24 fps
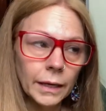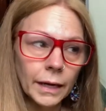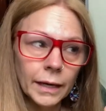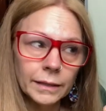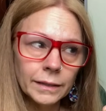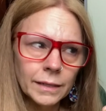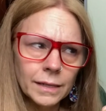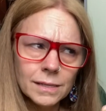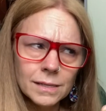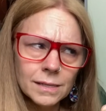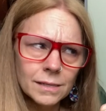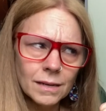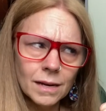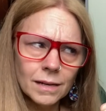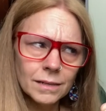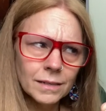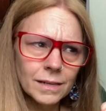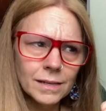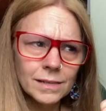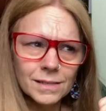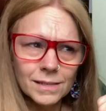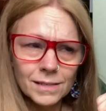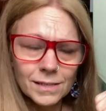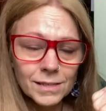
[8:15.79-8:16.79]
And that's not
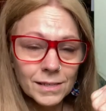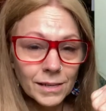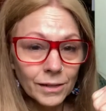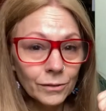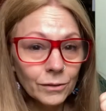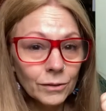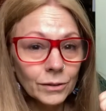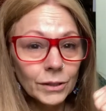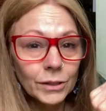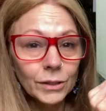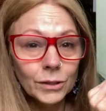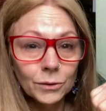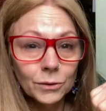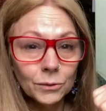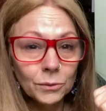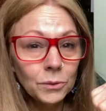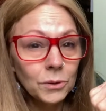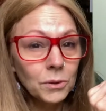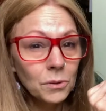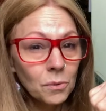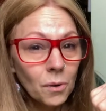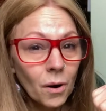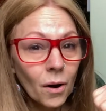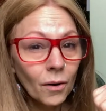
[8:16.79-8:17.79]
necessarily who
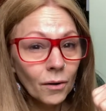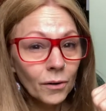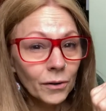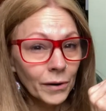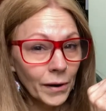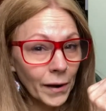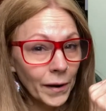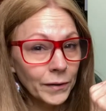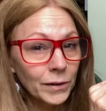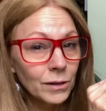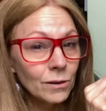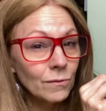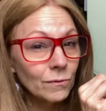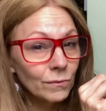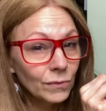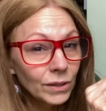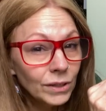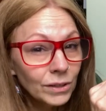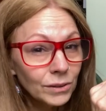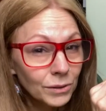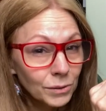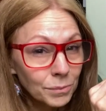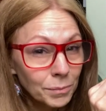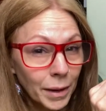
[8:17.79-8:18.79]
you are or how you
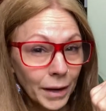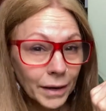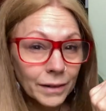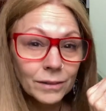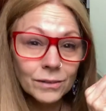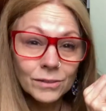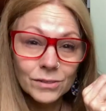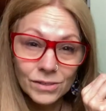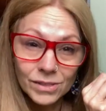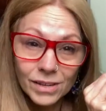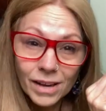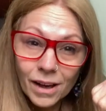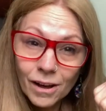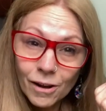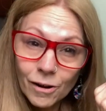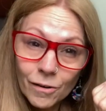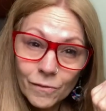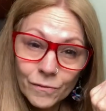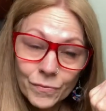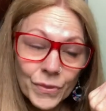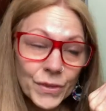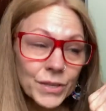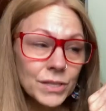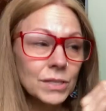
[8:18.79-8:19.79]
feel about
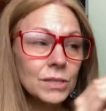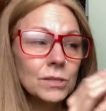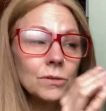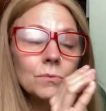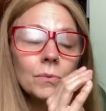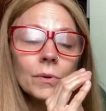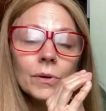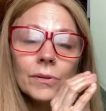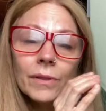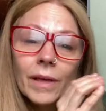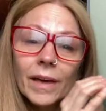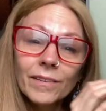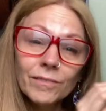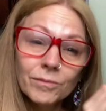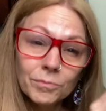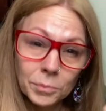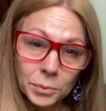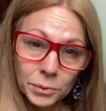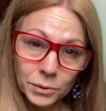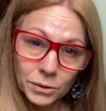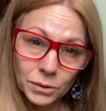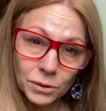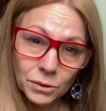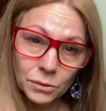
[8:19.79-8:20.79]
yourself. This is where they've
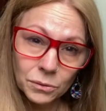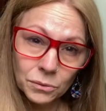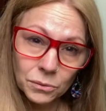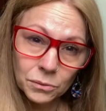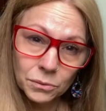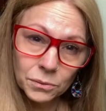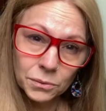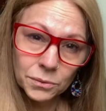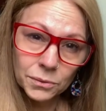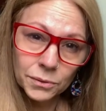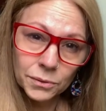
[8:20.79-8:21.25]
put you.